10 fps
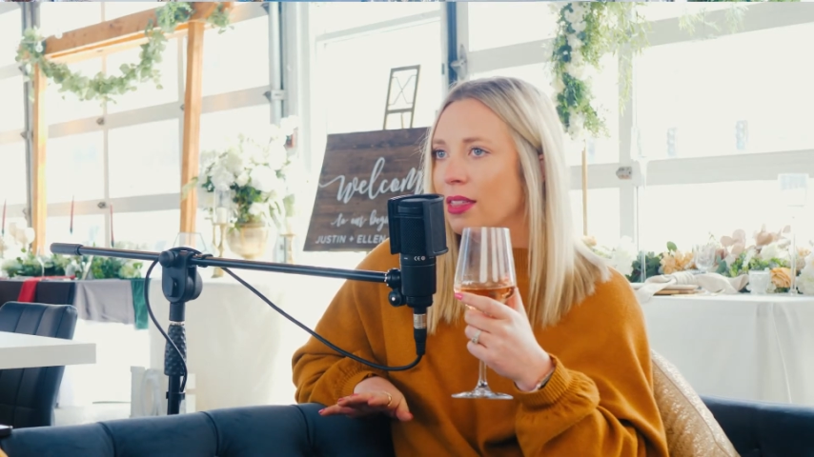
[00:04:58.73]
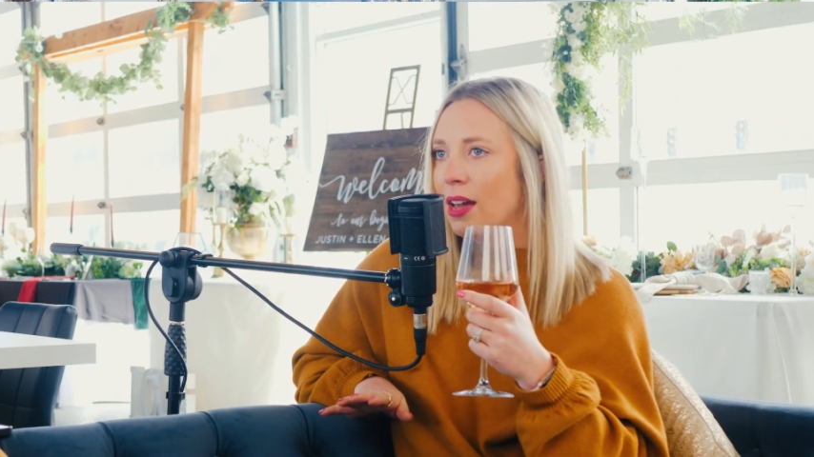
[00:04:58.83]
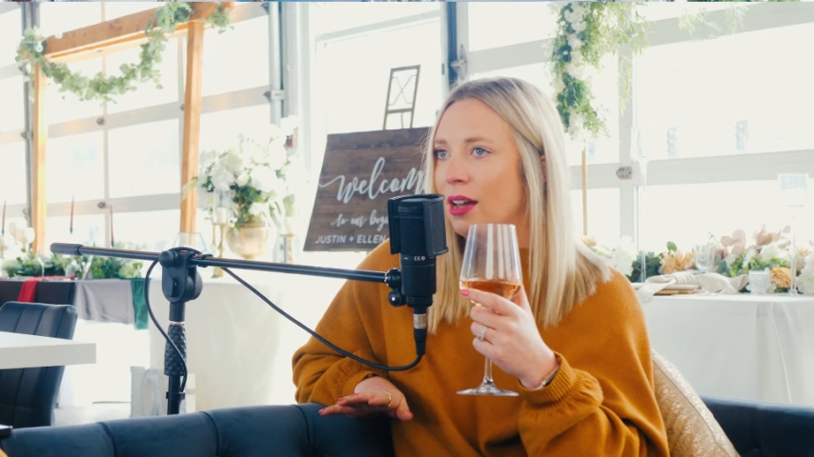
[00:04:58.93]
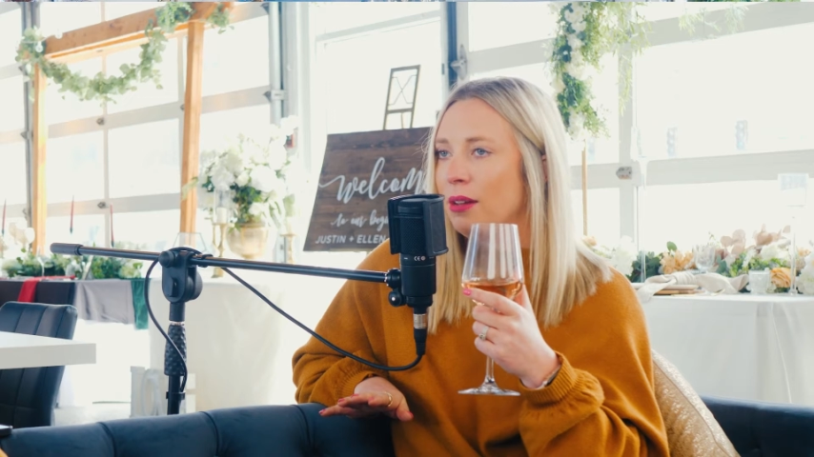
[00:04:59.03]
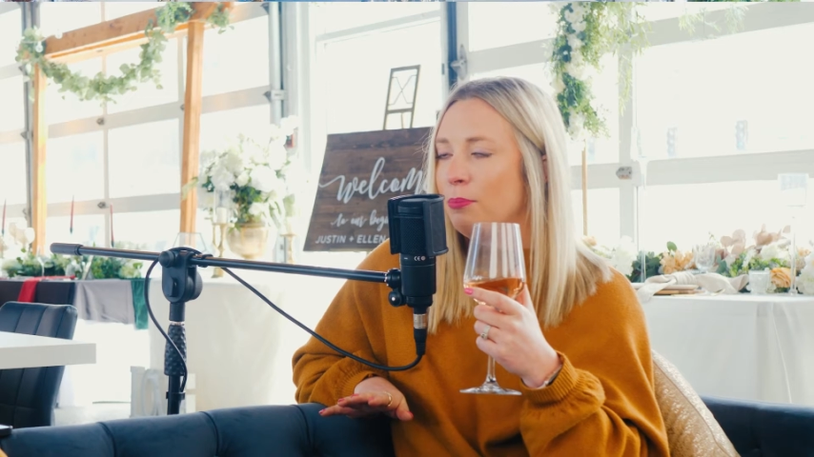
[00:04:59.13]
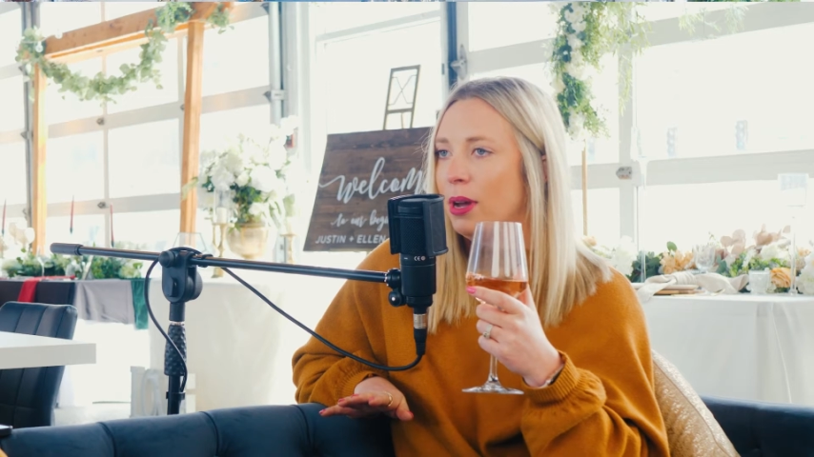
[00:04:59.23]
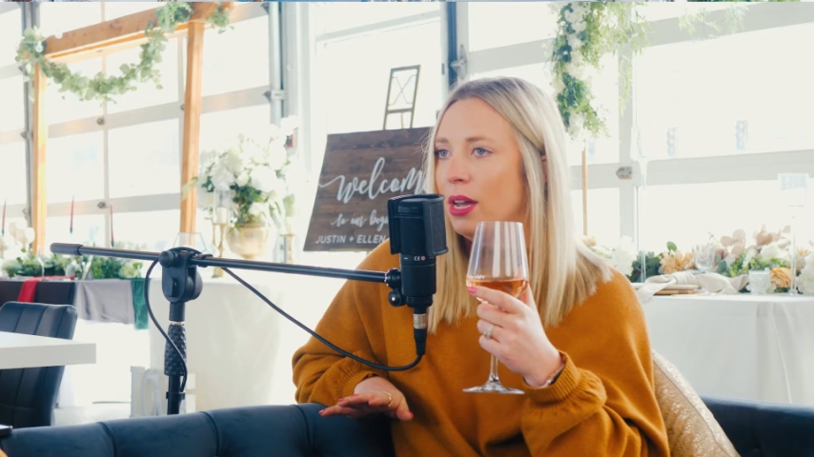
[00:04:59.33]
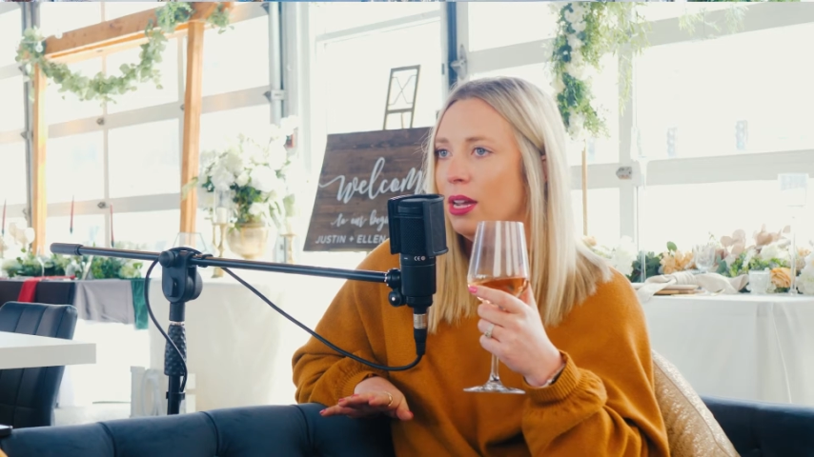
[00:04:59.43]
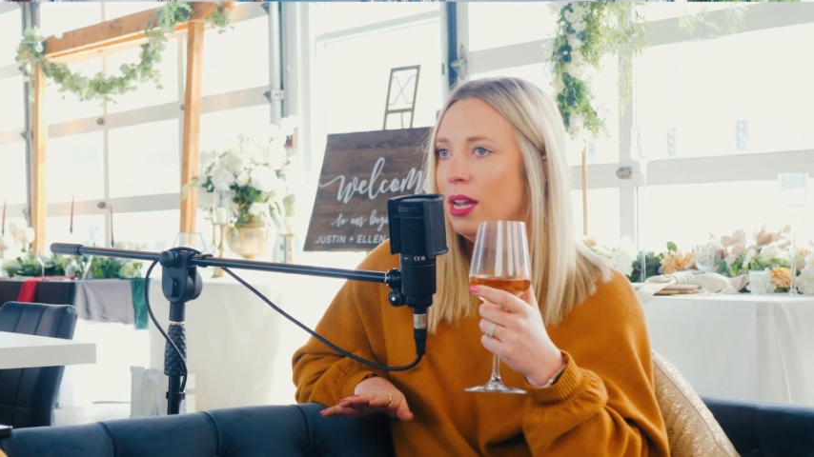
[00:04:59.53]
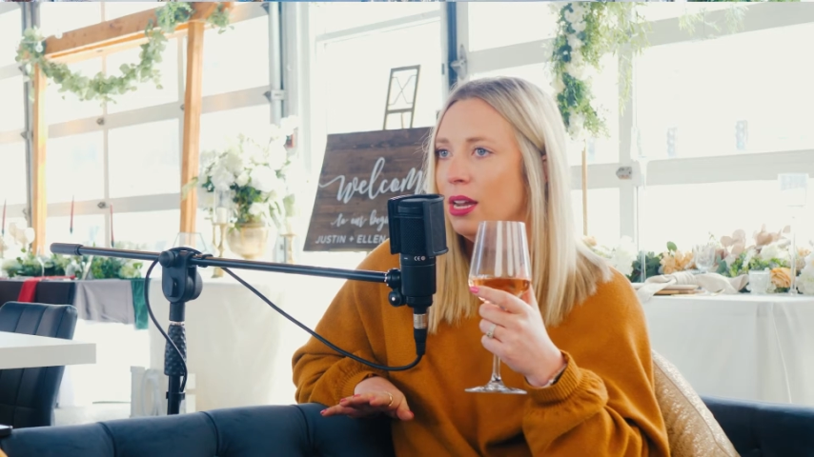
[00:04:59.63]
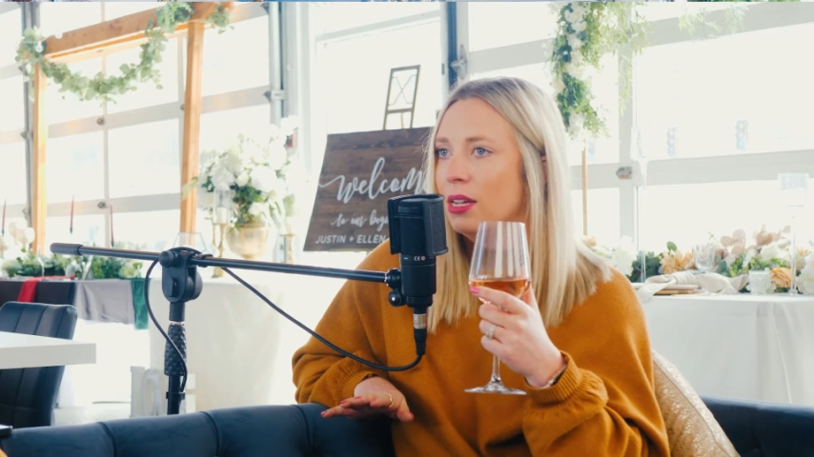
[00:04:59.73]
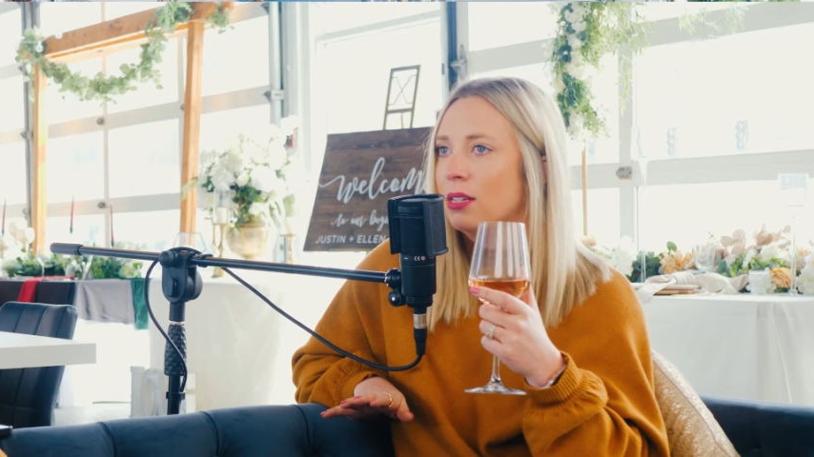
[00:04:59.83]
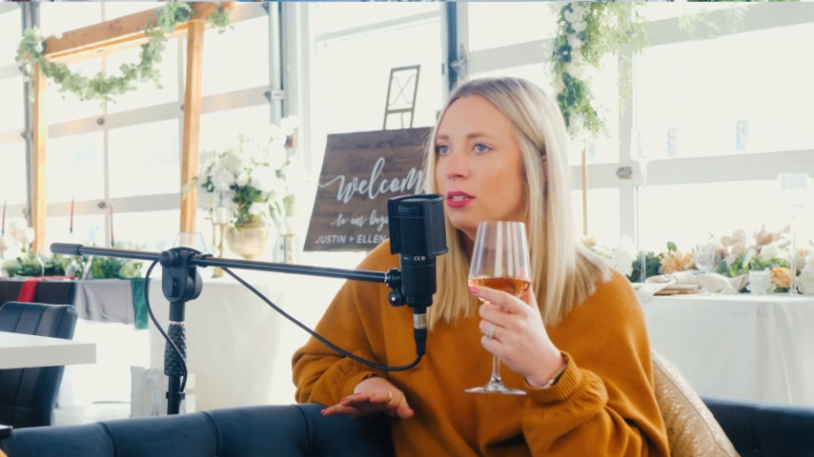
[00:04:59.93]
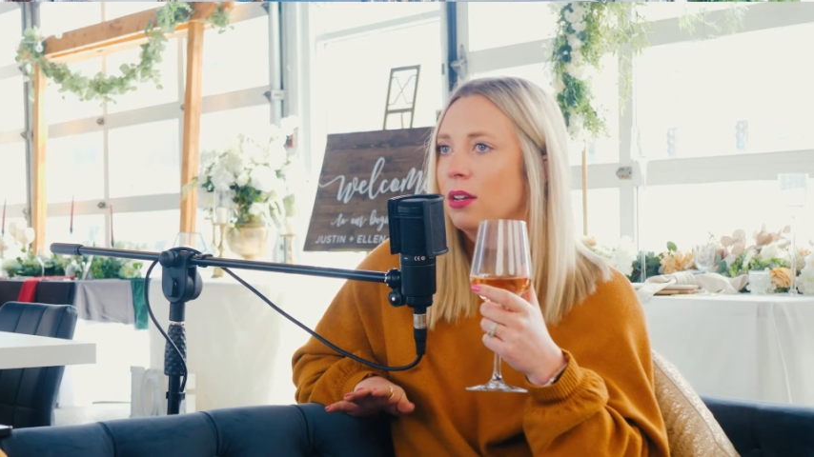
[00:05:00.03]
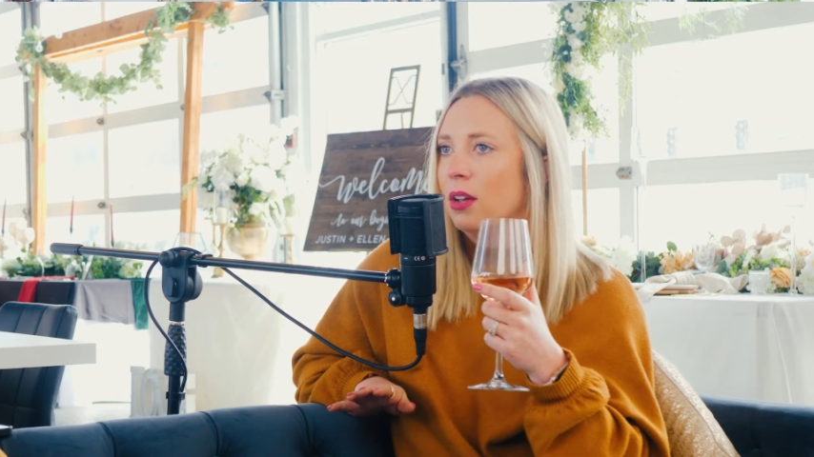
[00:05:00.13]
that, but it
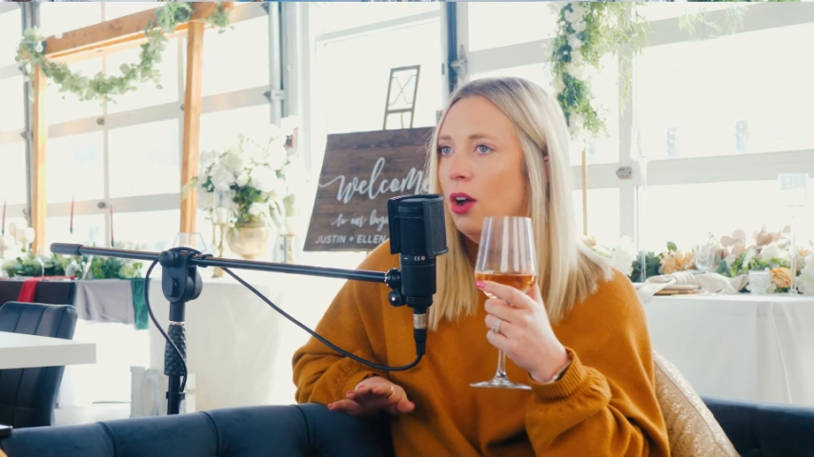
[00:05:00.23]
is